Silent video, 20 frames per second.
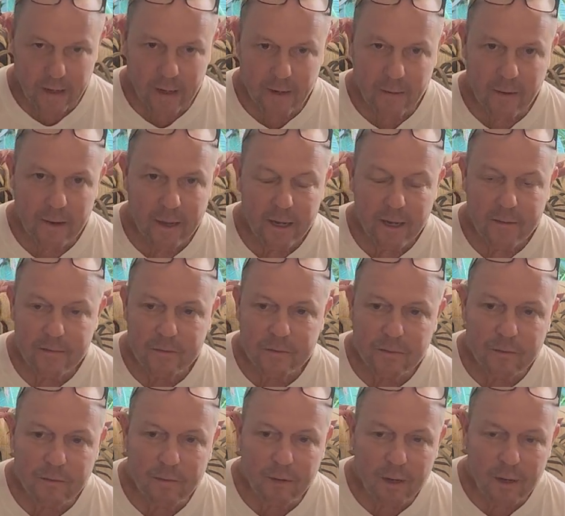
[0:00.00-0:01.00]
how I have
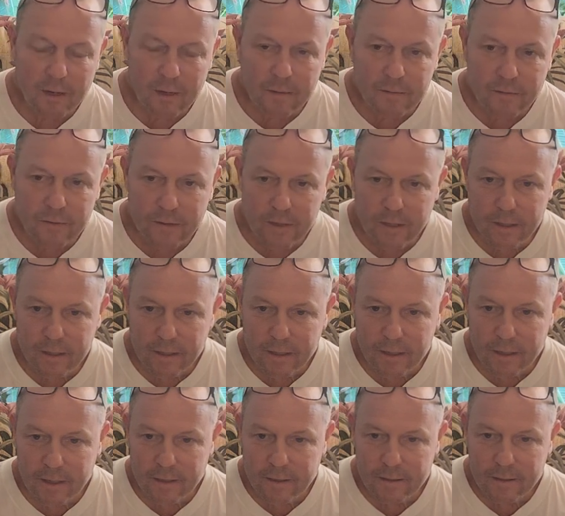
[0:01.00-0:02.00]
to evolve
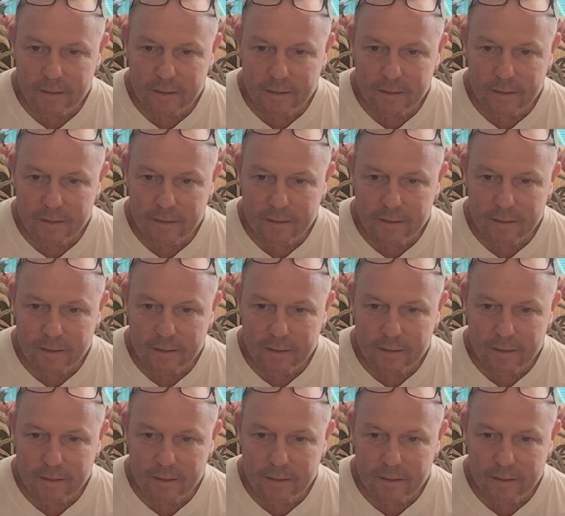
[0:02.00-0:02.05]
the